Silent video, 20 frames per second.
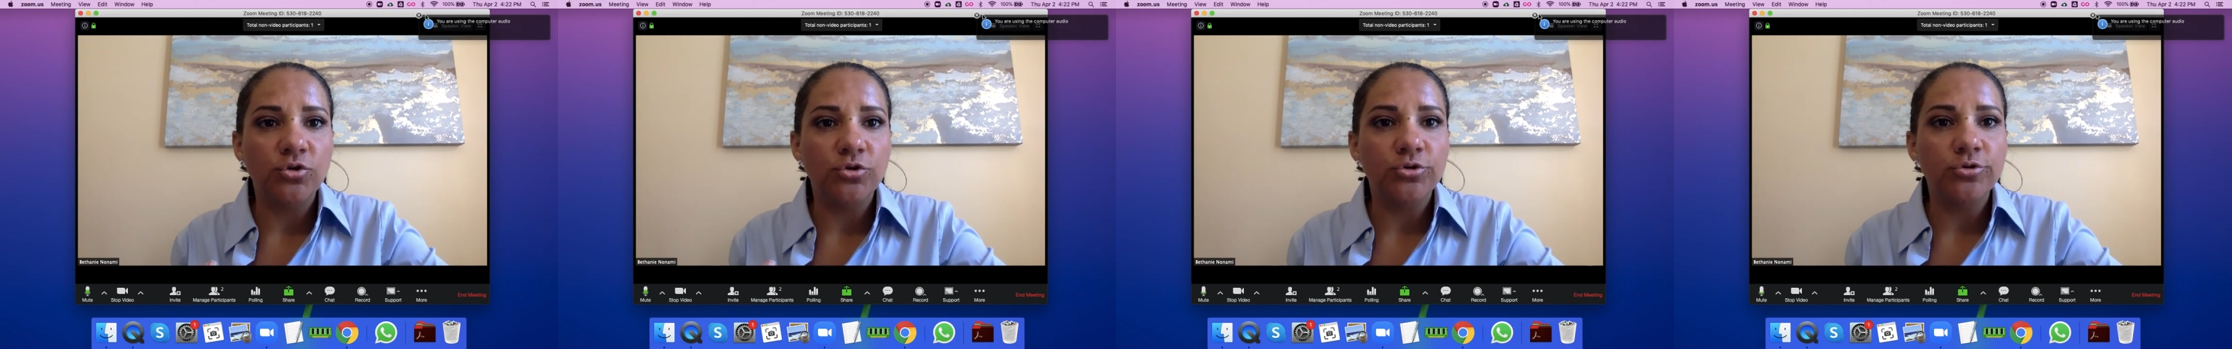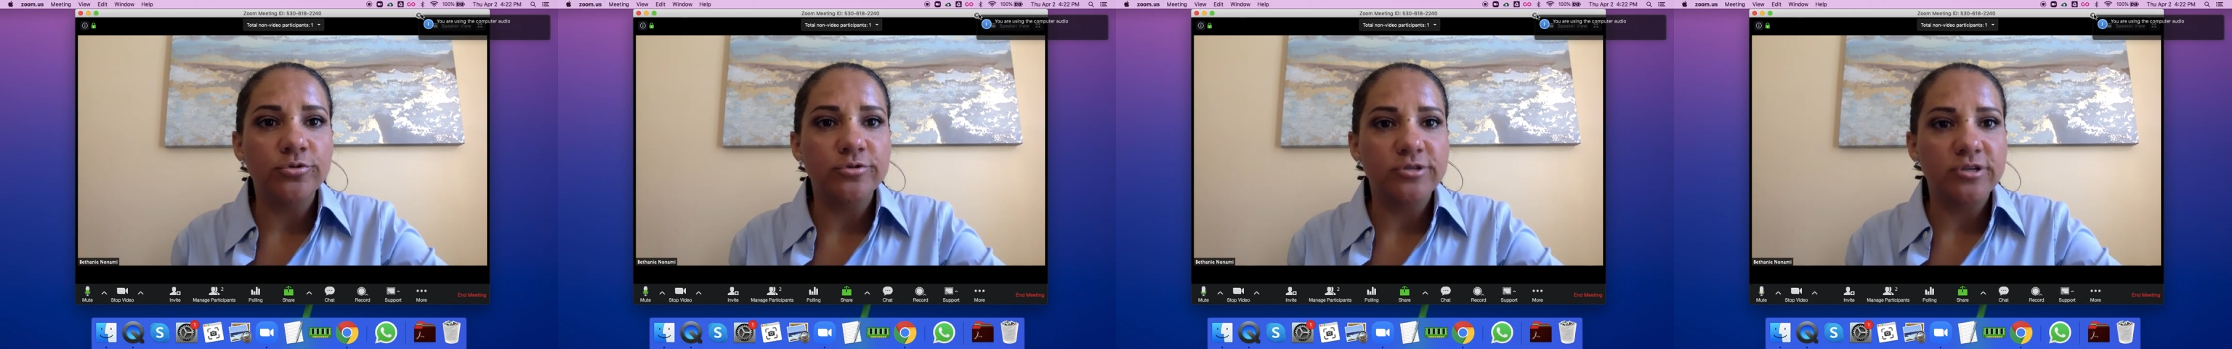
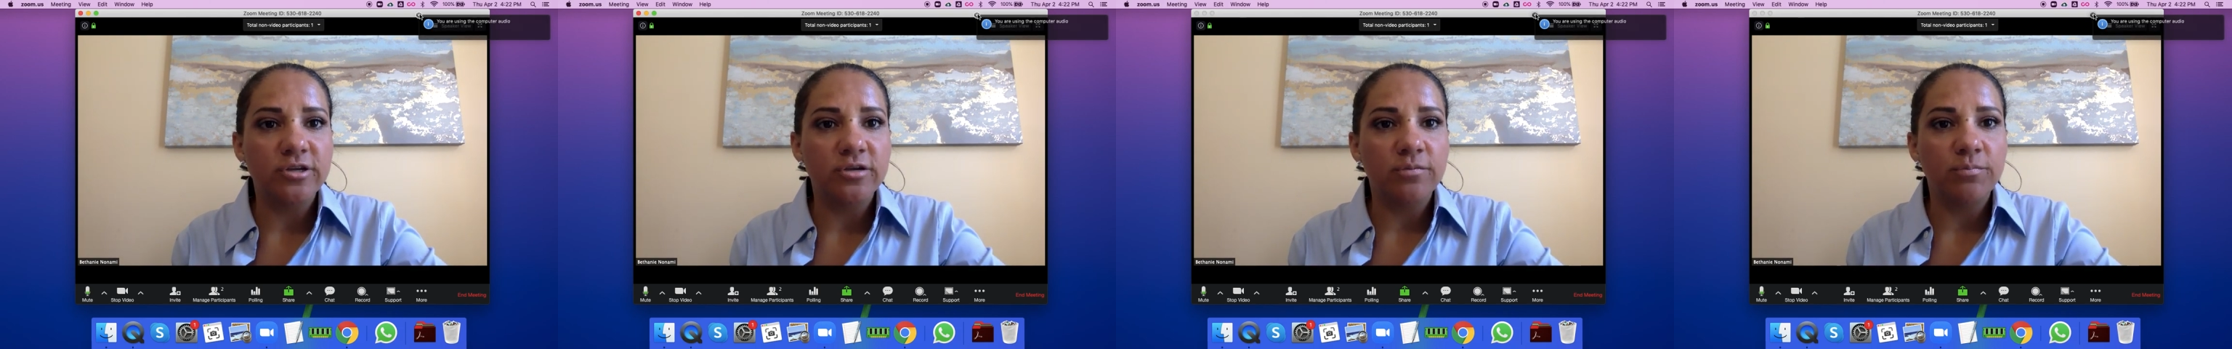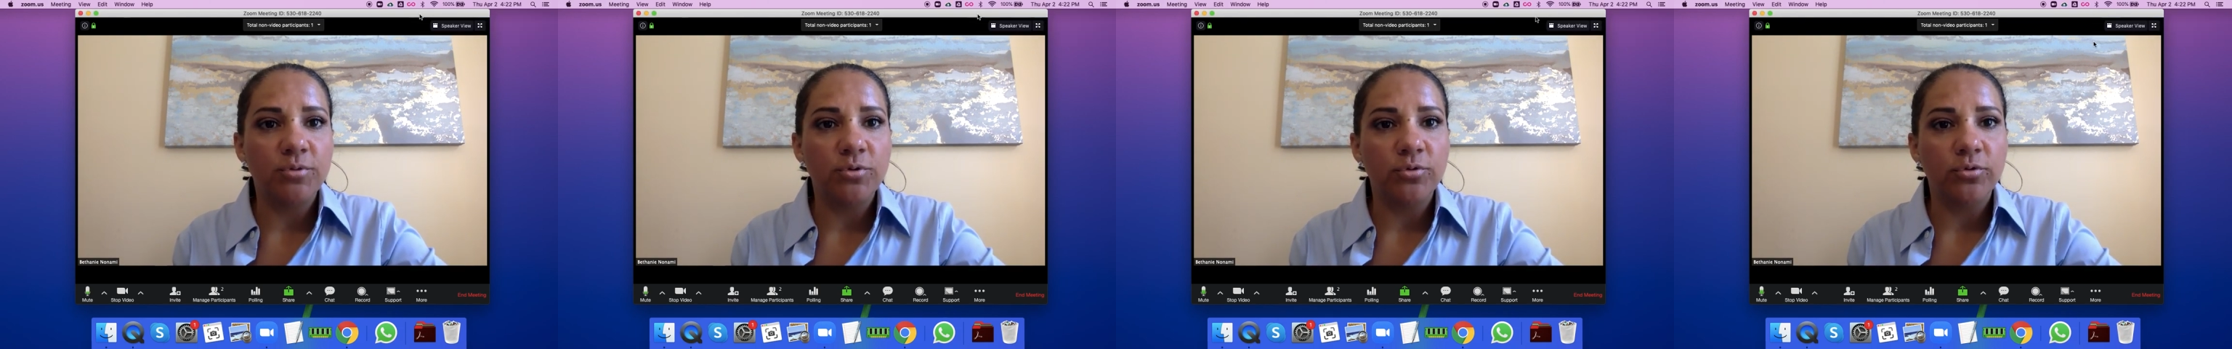using
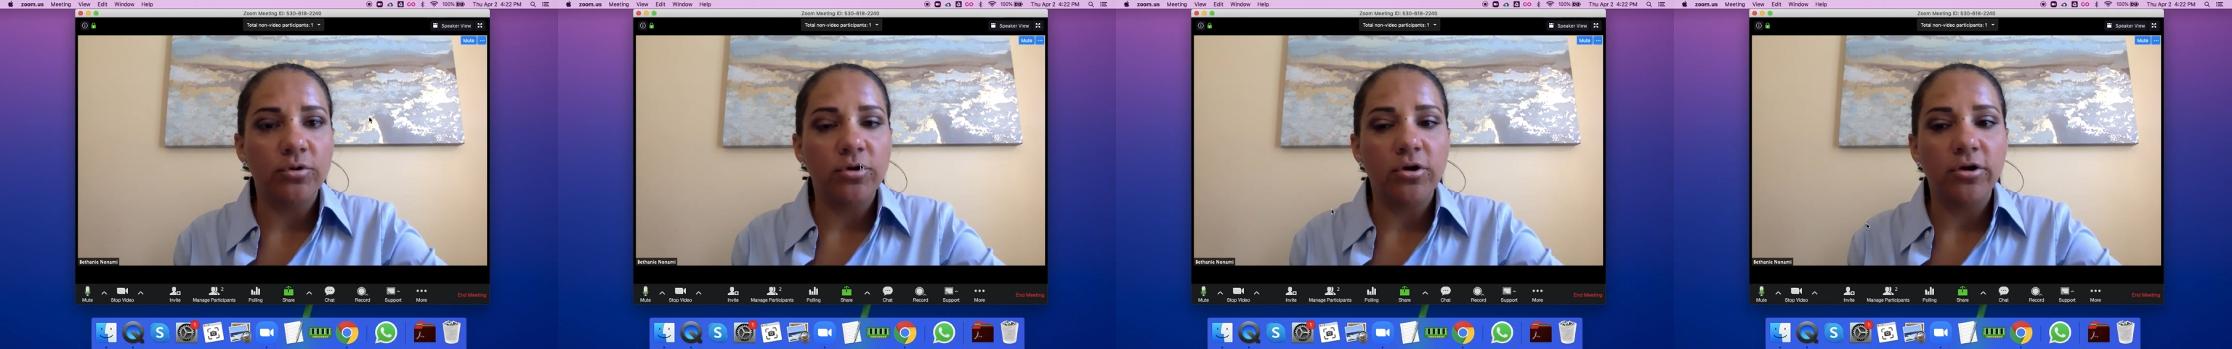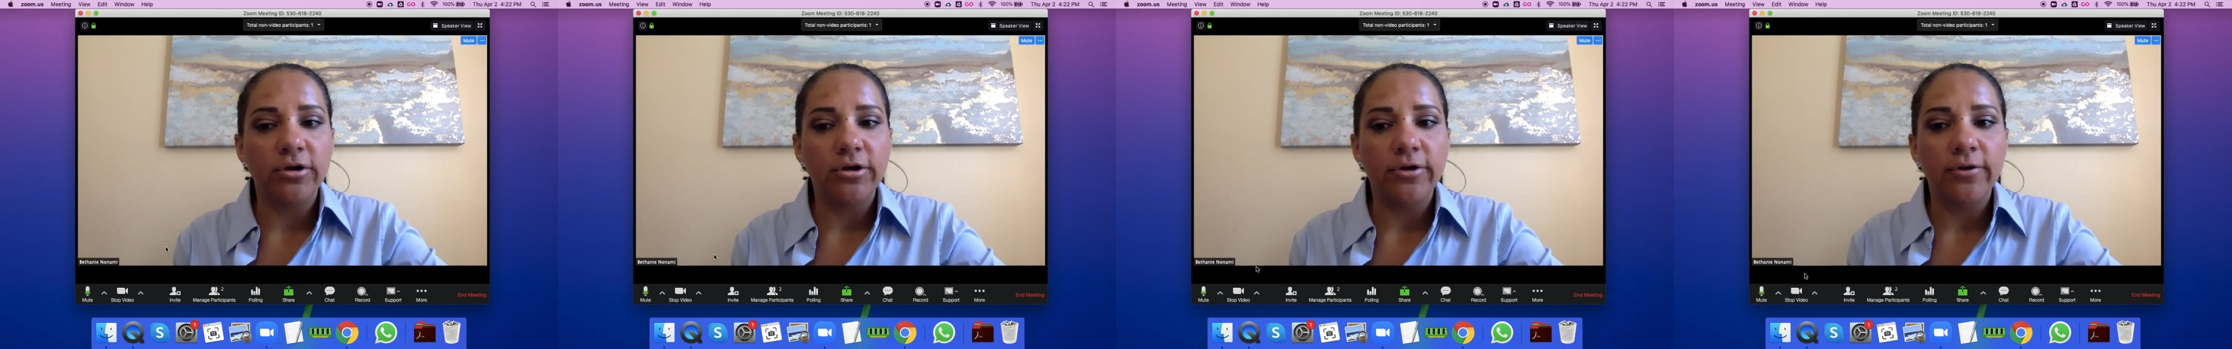computer
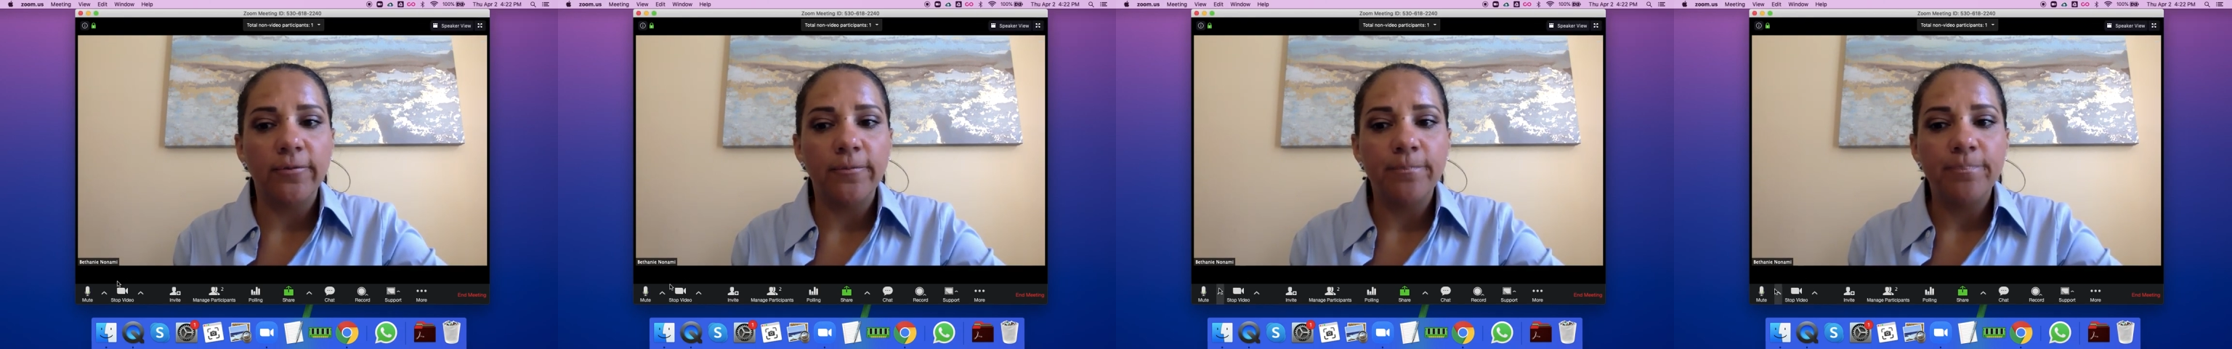audio.